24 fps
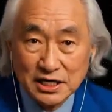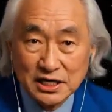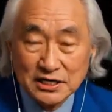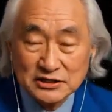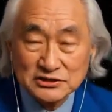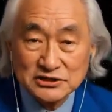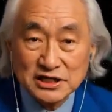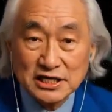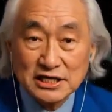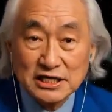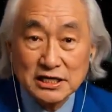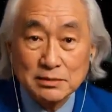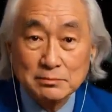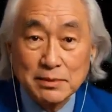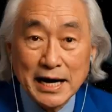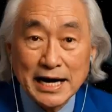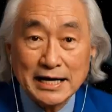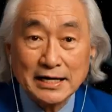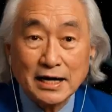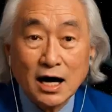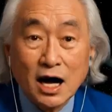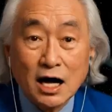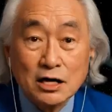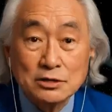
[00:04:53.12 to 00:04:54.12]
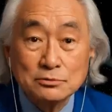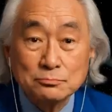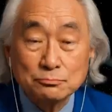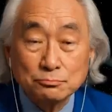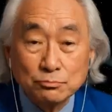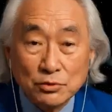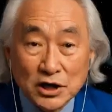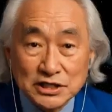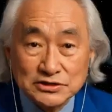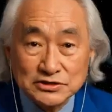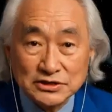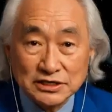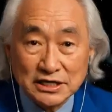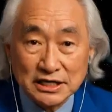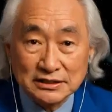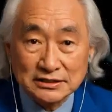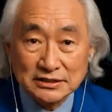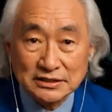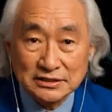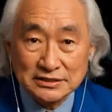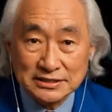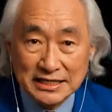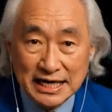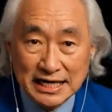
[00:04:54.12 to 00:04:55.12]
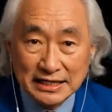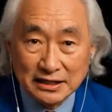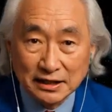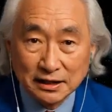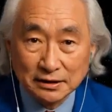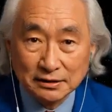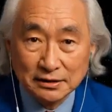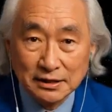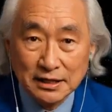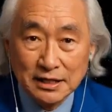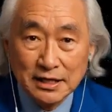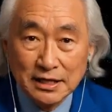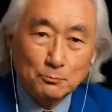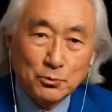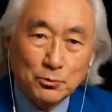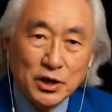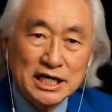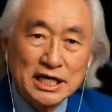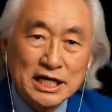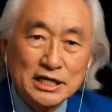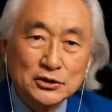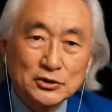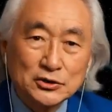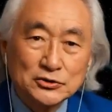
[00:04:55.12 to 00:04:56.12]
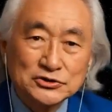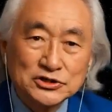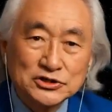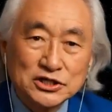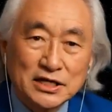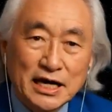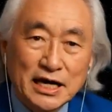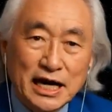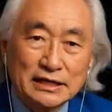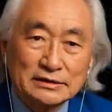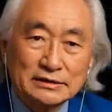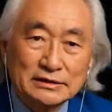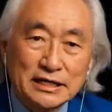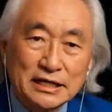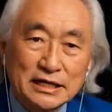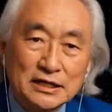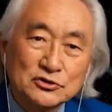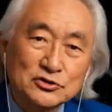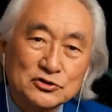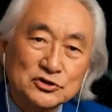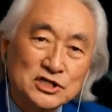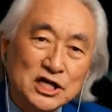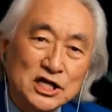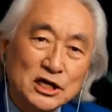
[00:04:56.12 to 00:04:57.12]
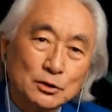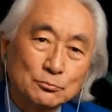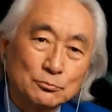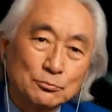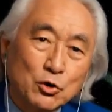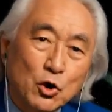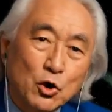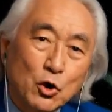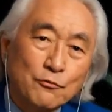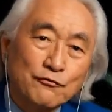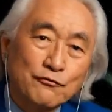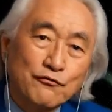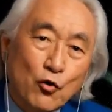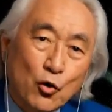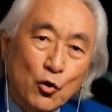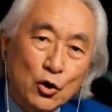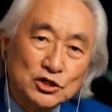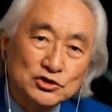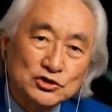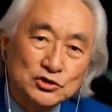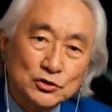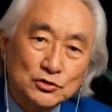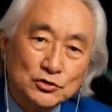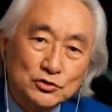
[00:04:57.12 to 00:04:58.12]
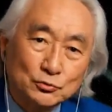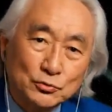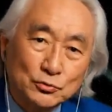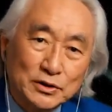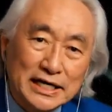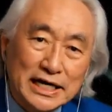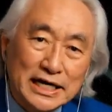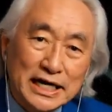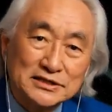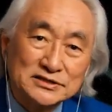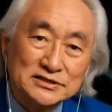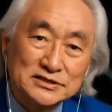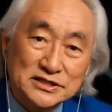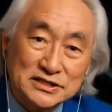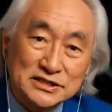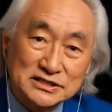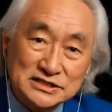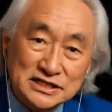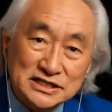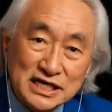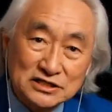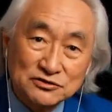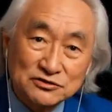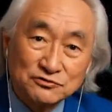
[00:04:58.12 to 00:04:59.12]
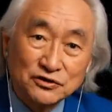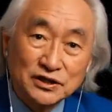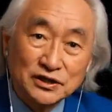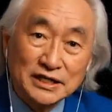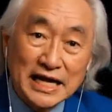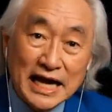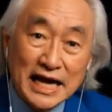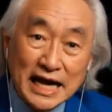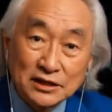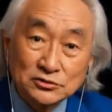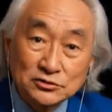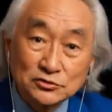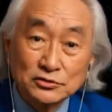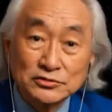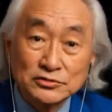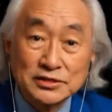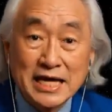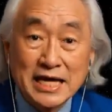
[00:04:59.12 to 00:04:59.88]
The new object discovered by ATLAS was moving at 58 kilometers per second. and at the time, it